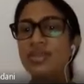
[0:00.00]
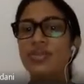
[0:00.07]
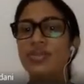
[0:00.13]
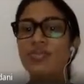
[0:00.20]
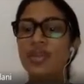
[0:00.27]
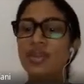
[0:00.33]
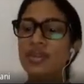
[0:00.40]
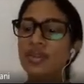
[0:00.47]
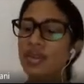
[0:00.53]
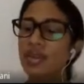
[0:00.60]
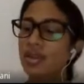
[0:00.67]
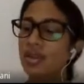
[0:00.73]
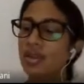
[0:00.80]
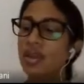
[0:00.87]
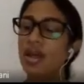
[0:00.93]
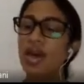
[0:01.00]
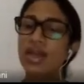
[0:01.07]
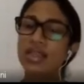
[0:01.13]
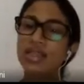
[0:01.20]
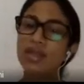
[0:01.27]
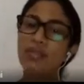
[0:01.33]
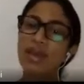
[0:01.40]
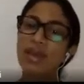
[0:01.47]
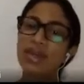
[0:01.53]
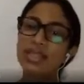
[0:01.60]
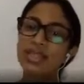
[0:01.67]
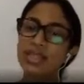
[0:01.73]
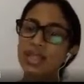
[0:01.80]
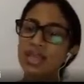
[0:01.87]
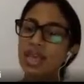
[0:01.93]
When the other banks,
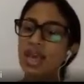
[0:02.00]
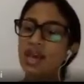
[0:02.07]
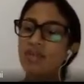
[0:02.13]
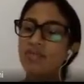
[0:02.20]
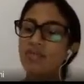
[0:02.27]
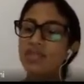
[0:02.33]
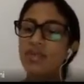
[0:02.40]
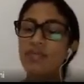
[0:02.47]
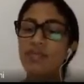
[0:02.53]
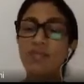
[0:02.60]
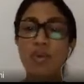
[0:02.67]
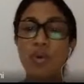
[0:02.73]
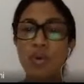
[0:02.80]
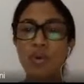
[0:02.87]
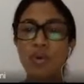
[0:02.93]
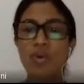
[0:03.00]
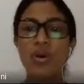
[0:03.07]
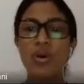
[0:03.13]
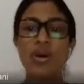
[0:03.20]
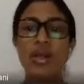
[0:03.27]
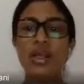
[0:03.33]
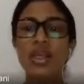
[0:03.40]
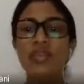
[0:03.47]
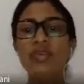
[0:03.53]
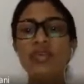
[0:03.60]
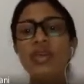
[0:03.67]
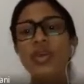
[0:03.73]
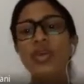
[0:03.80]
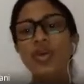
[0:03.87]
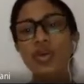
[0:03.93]
they have some more
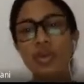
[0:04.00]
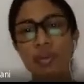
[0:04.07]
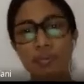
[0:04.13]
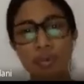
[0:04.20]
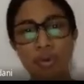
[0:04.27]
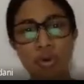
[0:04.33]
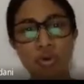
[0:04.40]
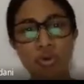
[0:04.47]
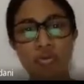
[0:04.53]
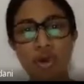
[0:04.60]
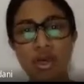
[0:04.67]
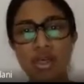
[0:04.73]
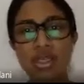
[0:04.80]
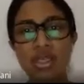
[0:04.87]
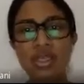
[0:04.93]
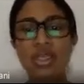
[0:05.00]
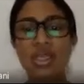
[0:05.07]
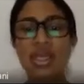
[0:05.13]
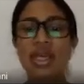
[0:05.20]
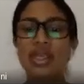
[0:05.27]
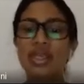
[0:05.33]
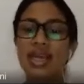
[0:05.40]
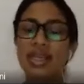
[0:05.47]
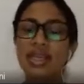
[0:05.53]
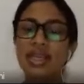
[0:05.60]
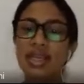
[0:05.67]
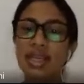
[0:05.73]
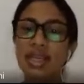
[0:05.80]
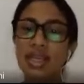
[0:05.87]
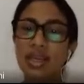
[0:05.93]
liquidity or the more funds that
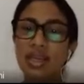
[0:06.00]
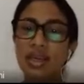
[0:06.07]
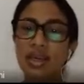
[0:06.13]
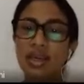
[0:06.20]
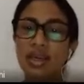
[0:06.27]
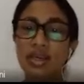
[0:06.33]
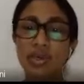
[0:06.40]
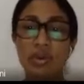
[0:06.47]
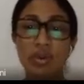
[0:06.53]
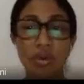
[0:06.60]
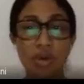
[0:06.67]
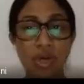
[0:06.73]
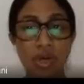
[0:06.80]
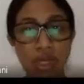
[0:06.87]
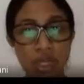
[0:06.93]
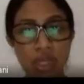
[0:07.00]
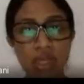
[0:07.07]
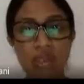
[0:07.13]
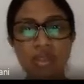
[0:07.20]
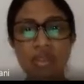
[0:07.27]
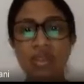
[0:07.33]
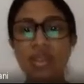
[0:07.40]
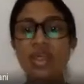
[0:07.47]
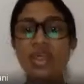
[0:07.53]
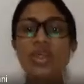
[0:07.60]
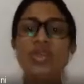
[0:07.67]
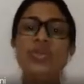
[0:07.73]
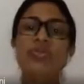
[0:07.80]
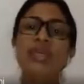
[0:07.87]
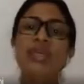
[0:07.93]
they no need
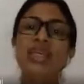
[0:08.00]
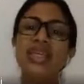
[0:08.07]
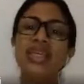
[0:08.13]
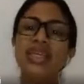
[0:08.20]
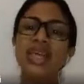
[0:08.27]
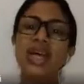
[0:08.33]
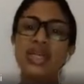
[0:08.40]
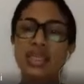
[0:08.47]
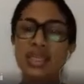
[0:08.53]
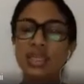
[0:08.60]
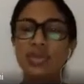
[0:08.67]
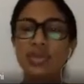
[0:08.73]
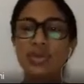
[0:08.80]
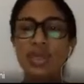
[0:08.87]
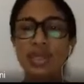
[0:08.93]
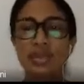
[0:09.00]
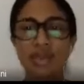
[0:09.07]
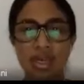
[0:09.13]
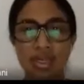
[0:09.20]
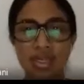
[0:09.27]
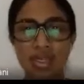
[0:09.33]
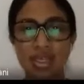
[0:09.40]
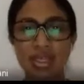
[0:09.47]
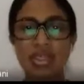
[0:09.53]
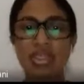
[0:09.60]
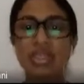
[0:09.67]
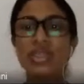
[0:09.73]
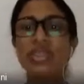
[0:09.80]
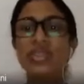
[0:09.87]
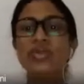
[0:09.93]
to meet their day-to-day
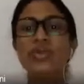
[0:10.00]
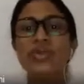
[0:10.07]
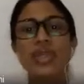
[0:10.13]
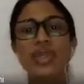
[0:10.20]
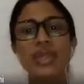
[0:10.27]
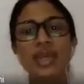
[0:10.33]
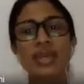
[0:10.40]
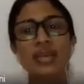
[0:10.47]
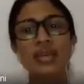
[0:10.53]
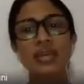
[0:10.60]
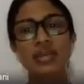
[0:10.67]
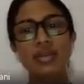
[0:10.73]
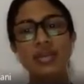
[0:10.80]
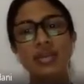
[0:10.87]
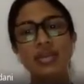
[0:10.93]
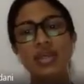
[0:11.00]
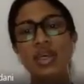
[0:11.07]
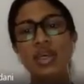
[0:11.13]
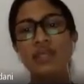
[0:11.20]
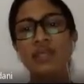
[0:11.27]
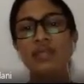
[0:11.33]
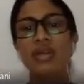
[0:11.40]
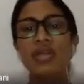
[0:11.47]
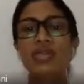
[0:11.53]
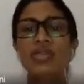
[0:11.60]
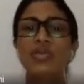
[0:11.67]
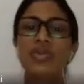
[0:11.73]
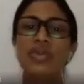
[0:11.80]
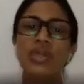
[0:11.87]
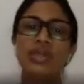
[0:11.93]
transactions, so they can keep the money.
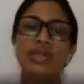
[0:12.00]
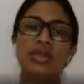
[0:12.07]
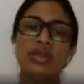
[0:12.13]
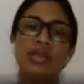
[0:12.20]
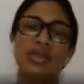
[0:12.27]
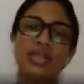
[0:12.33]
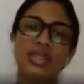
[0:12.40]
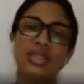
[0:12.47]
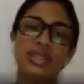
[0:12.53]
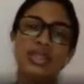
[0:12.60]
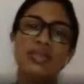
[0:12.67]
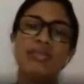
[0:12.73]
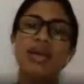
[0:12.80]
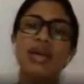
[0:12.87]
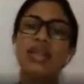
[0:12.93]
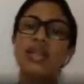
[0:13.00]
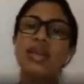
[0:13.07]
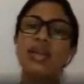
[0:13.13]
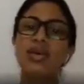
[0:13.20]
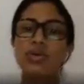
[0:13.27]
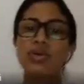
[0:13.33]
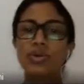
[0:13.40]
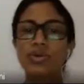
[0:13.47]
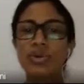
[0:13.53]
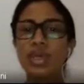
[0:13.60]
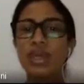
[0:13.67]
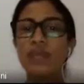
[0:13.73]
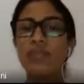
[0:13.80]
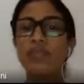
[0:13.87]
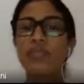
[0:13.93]
So that the central bank, they are going to
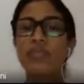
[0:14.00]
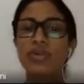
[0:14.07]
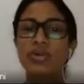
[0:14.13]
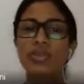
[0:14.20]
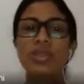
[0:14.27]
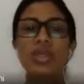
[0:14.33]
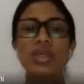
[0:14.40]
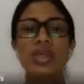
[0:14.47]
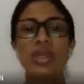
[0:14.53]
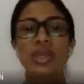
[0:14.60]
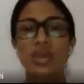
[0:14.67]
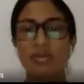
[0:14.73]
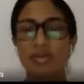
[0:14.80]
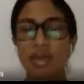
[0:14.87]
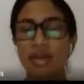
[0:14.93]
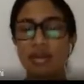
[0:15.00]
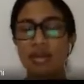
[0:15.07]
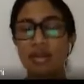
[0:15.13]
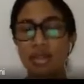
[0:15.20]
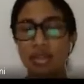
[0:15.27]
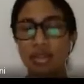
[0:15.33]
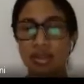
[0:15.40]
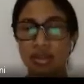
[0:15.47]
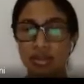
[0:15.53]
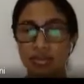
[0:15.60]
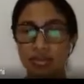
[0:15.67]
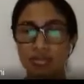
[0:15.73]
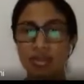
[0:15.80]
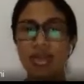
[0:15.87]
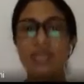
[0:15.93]
keep those the
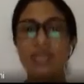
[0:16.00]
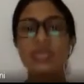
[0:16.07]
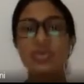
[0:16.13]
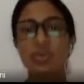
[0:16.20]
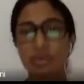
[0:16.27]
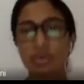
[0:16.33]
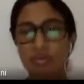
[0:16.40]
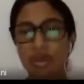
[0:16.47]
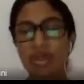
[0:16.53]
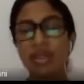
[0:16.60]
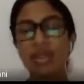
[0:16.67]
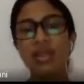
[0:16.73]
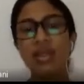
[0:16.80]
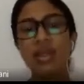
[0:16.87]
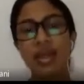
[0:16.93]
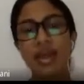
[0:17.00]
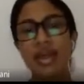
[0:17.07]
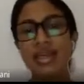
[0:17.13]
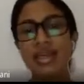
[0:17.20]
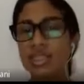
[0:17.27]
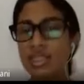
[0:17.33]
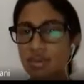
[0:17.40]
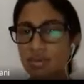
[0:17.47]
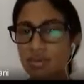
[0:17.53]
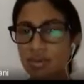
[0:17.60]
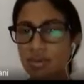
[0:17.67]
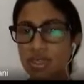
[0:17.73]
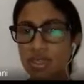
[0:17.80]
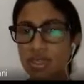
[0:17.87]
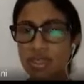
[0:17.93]
funds or the money as
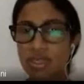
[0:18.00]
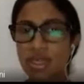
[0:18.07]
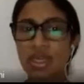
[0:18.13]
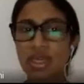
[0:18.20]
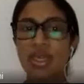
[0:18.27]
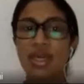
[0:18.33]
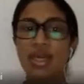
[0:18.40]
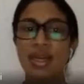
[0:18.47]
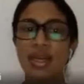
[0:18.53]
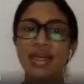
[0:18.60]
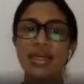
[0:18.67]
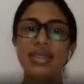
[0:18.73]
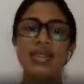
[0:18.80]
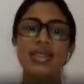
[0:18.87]
deposits, right?